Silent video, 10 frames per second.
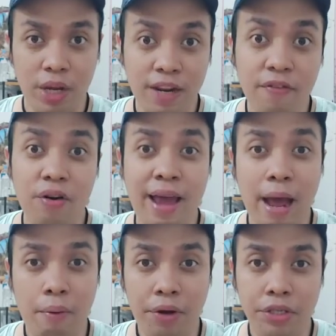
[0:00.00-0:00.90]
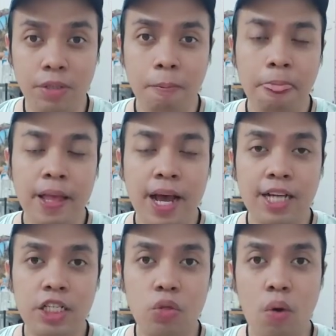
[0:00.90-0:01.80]
24 hours.
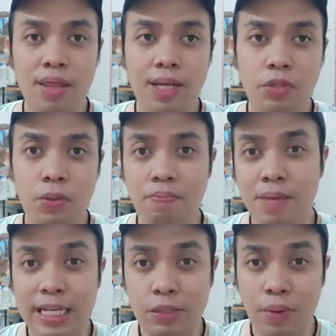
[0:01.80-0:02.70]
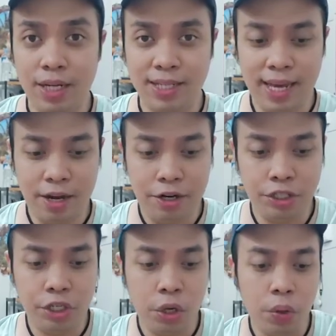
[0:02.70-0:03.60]
I just want them to mix well together.
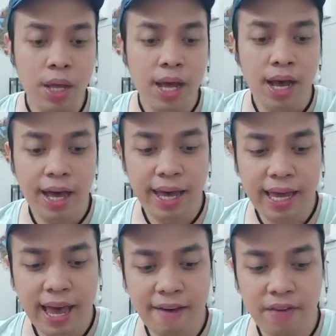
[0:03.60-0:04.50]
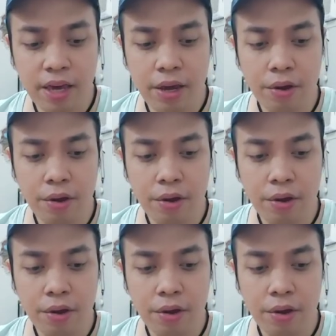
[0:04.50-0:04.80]
So I have